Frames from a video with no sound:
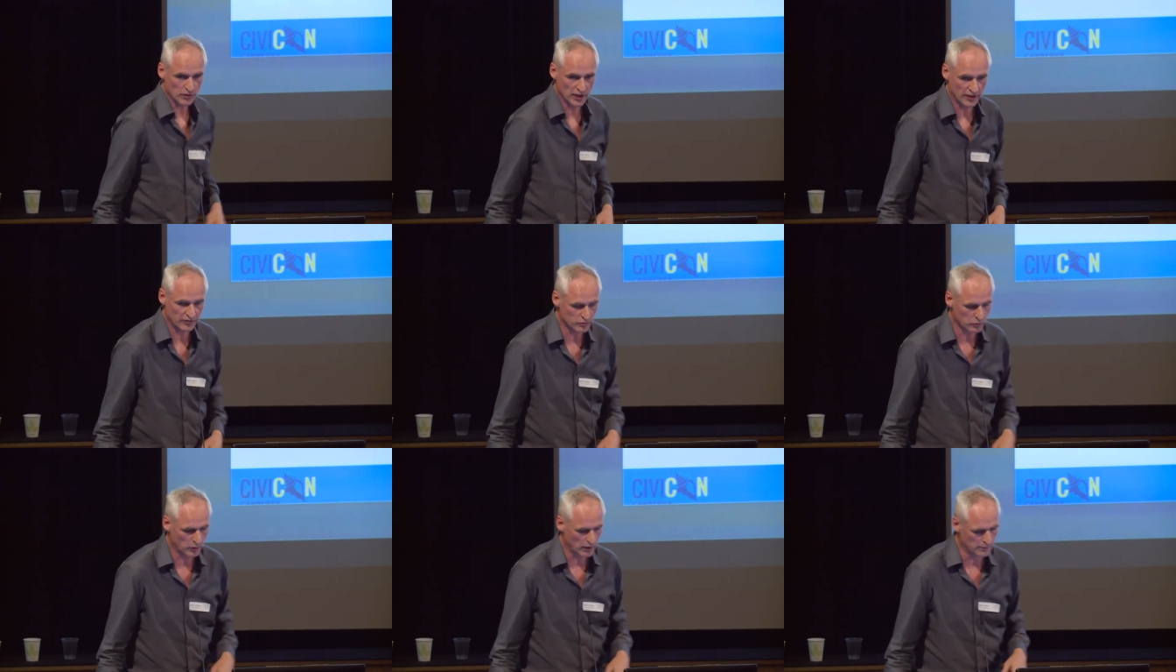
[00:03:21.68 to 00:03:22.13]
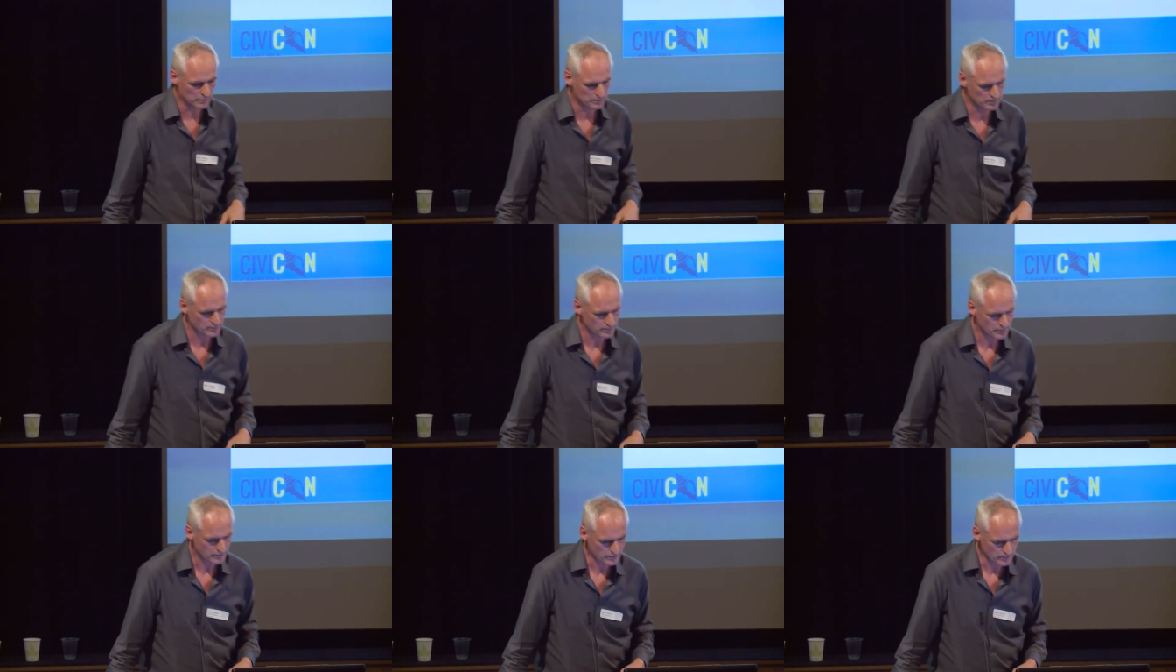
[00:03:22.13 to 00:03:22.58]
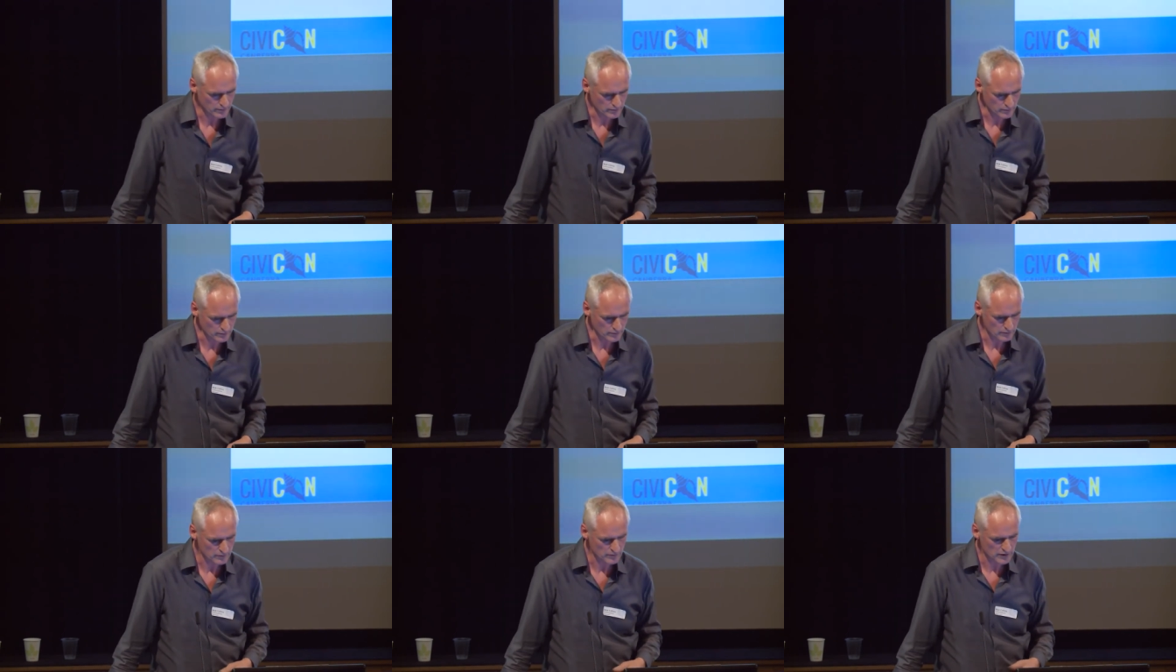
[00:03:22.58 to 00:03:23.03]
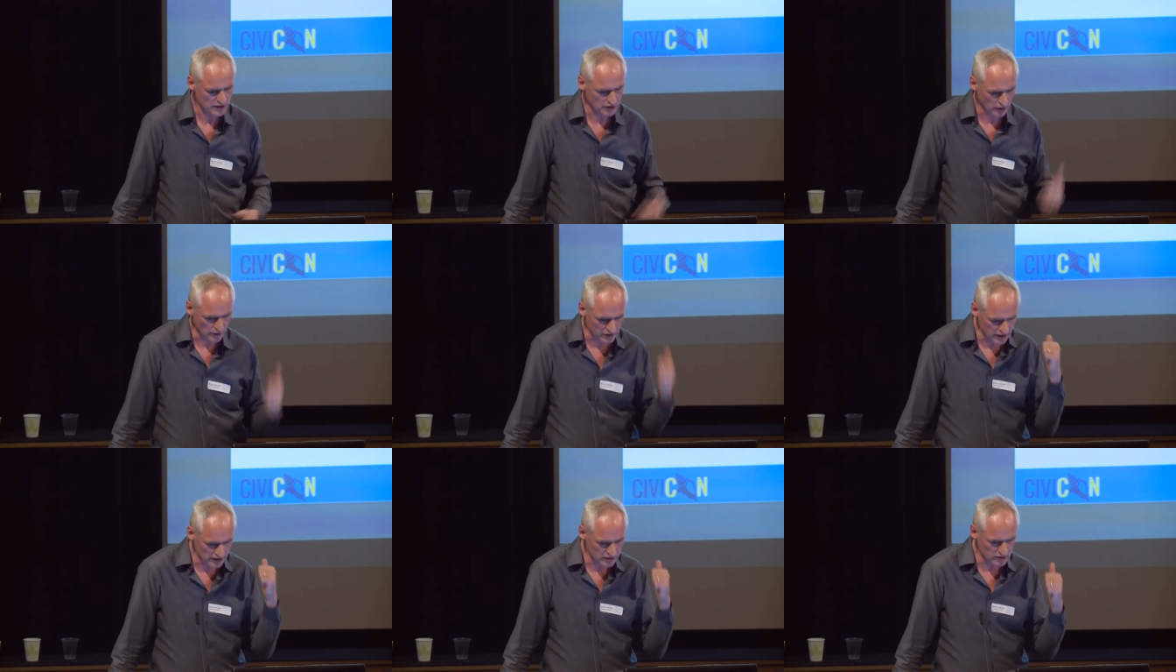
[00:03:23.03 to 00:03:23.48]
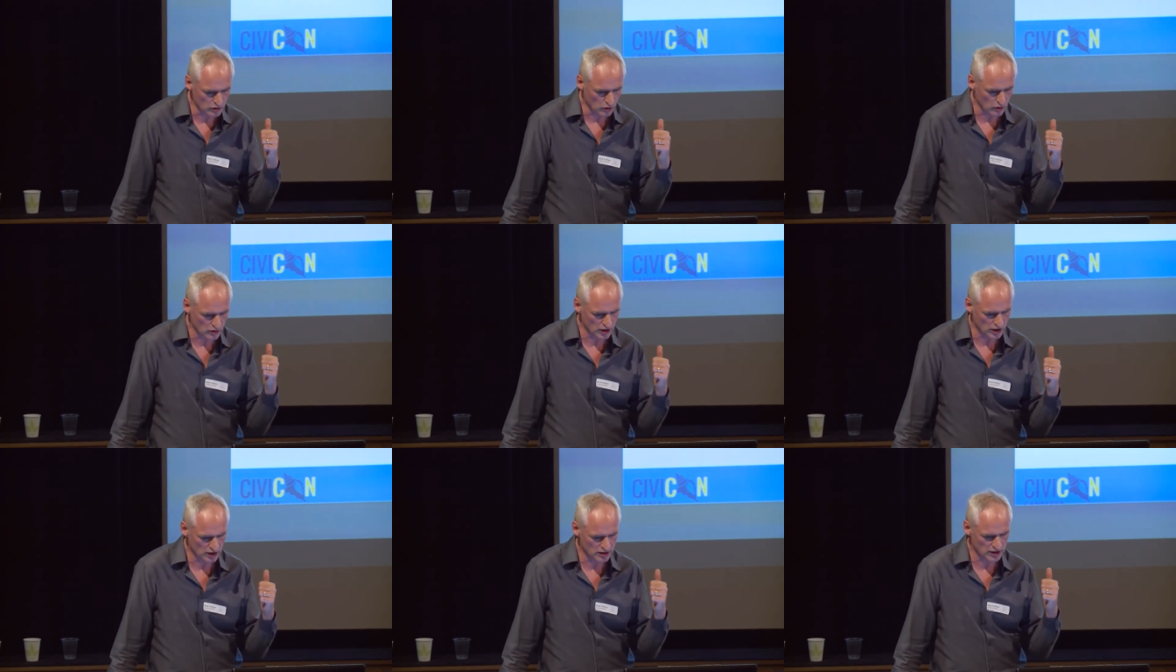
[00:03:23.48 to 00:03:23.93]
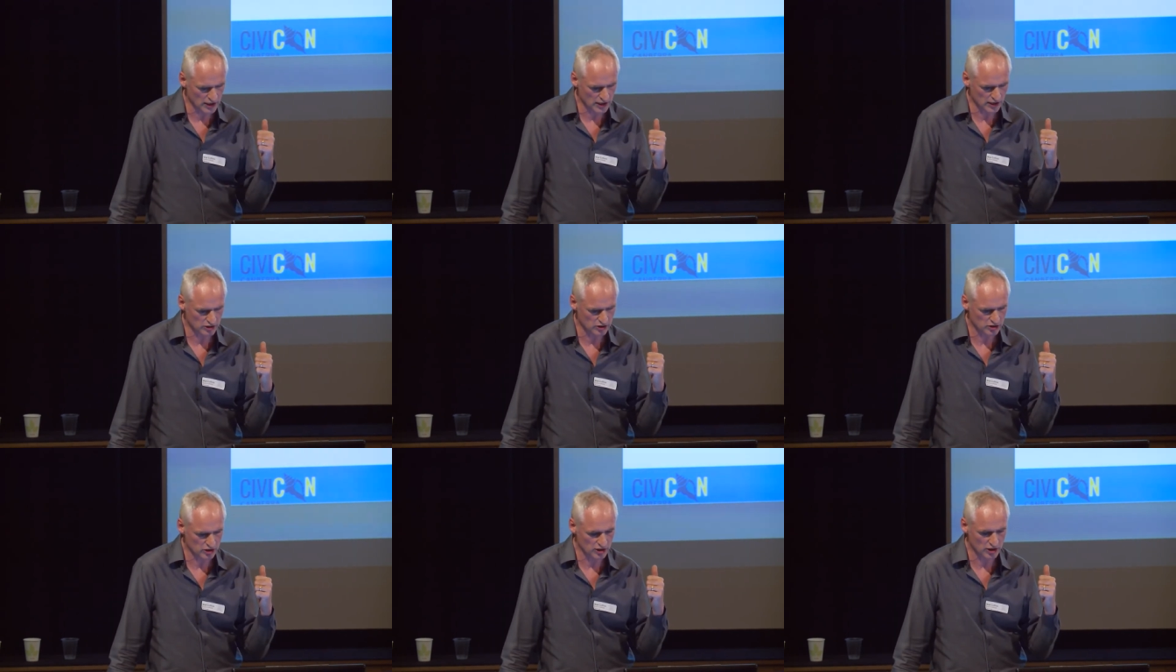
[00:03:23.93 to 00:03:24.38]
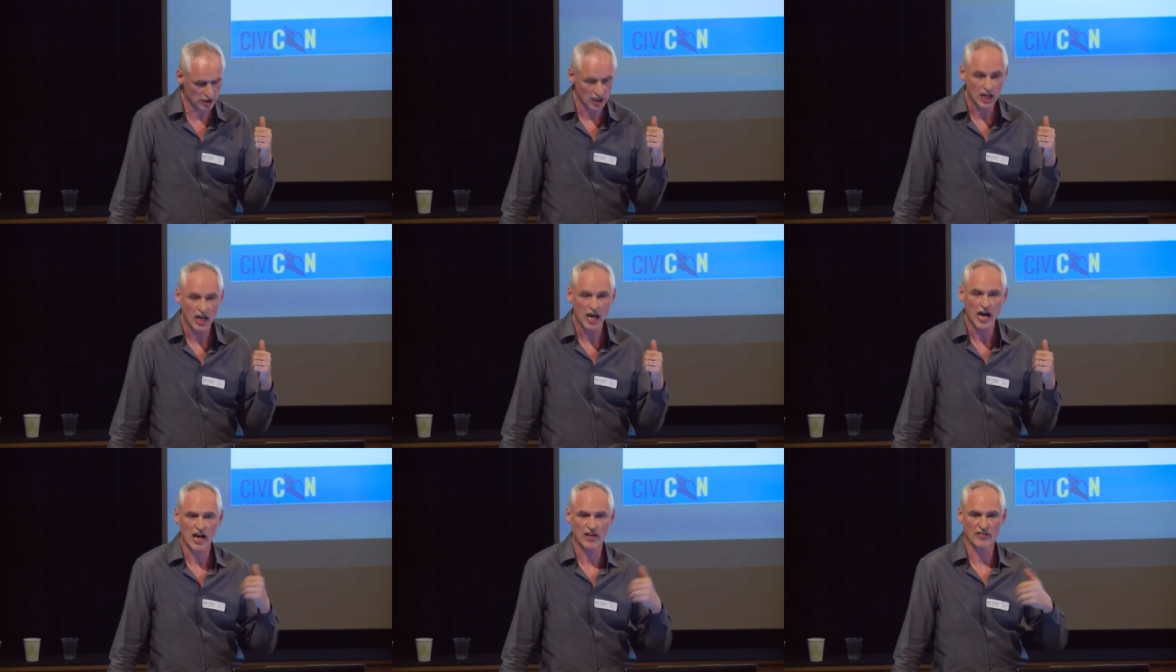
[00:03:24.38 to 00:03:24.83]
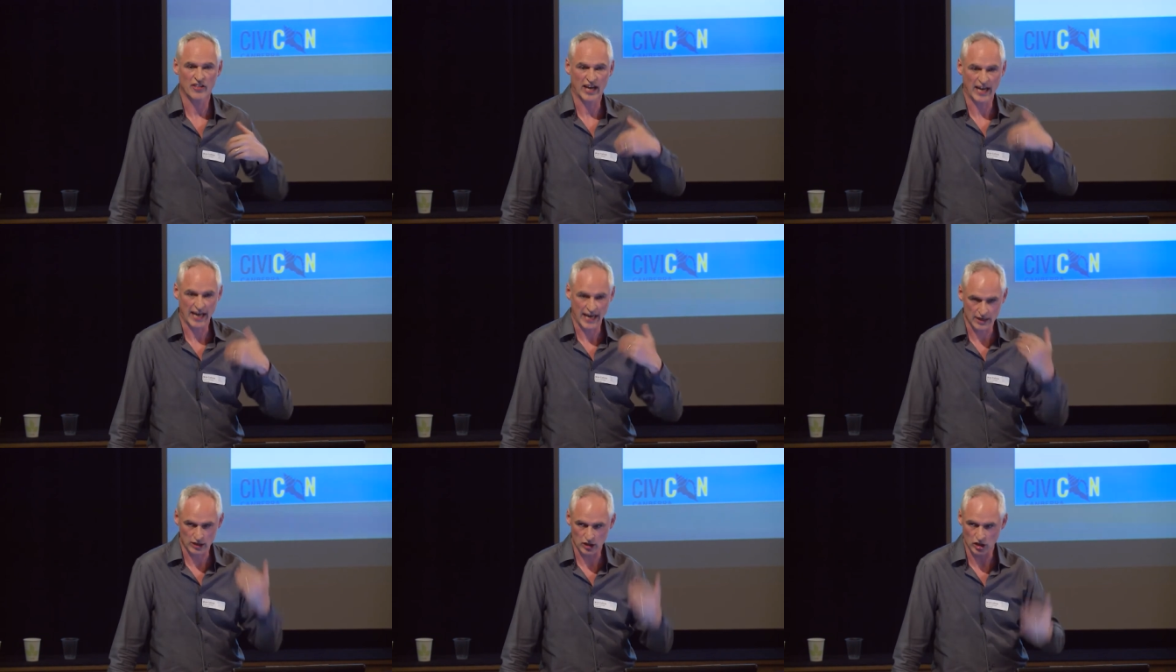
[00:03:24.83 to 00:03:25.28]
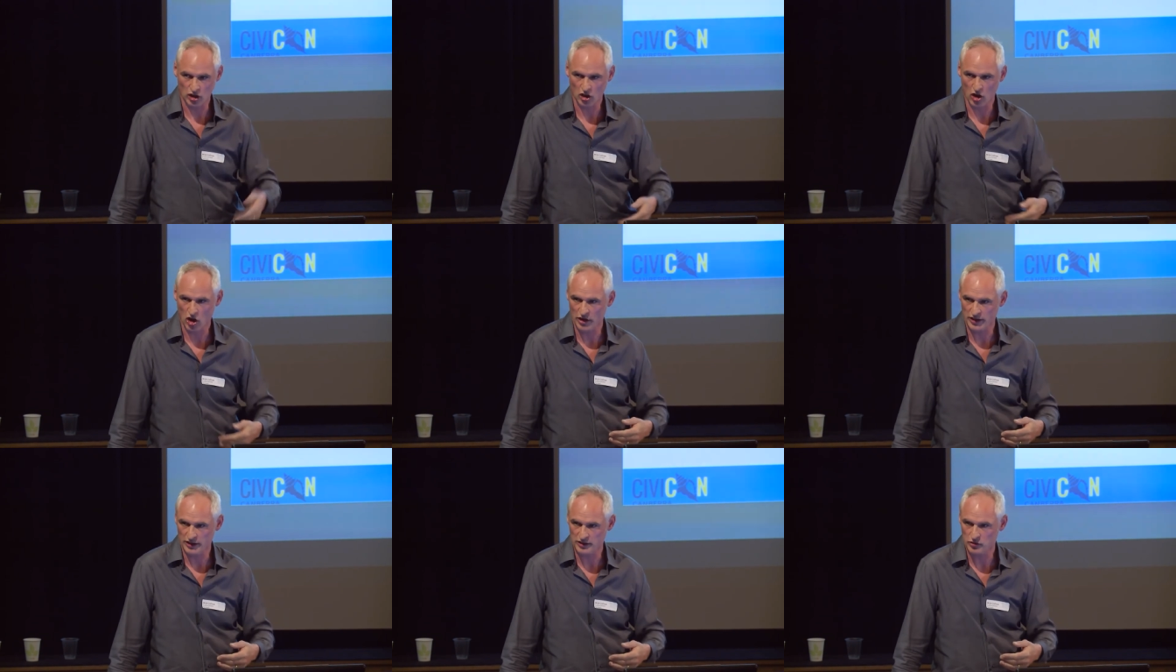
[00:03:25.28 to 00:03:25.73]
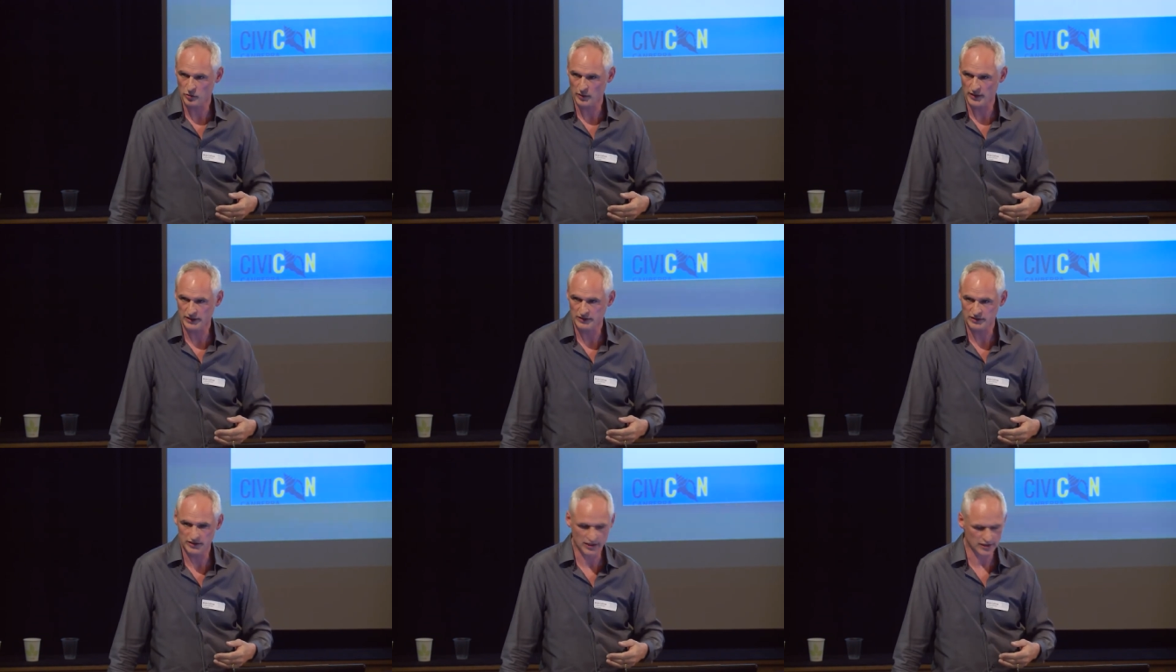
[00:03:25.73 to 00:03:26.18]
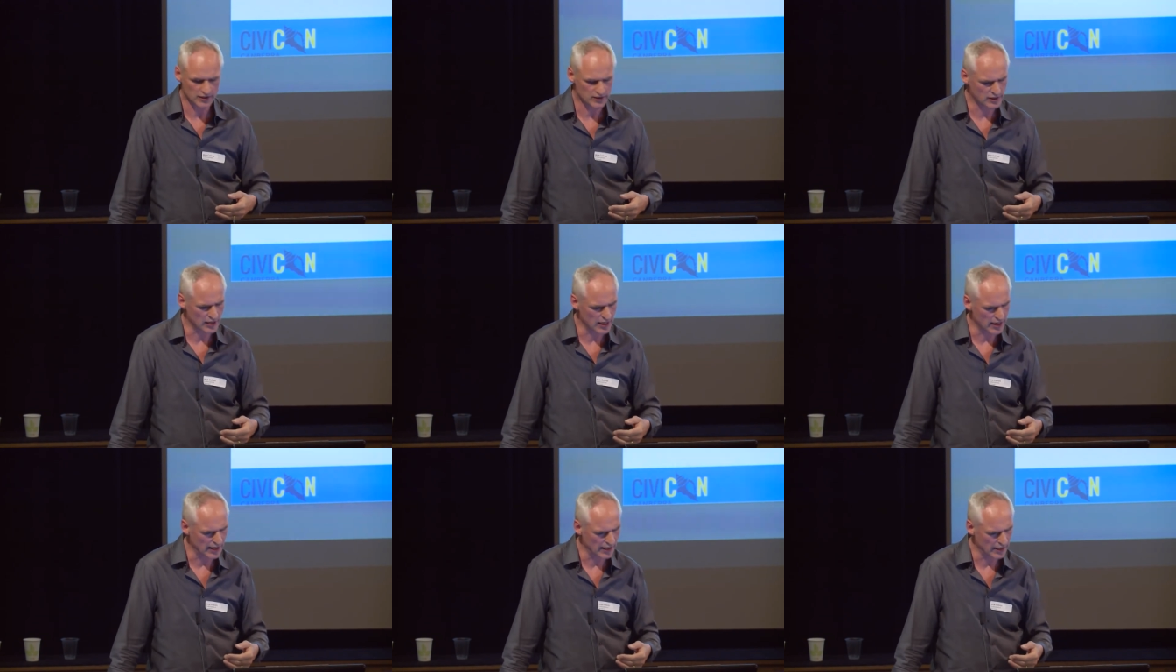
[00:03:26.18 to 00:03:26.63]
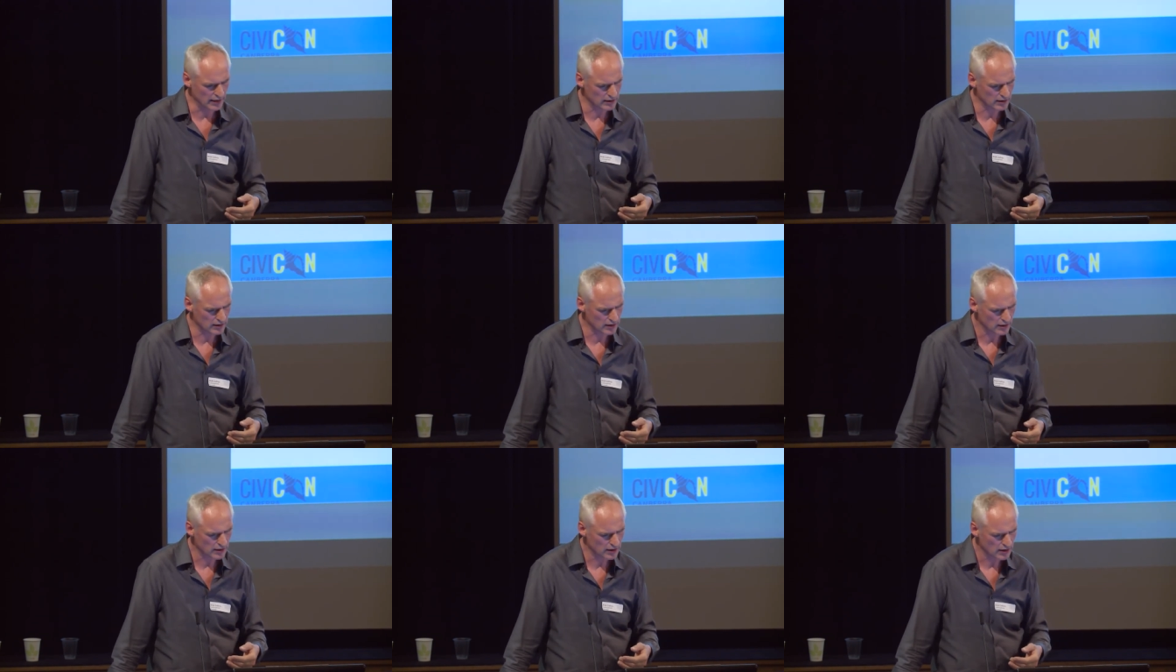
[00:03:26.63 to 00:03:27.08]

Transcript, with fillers: left one. So in this organisation, they added a lot in 2016.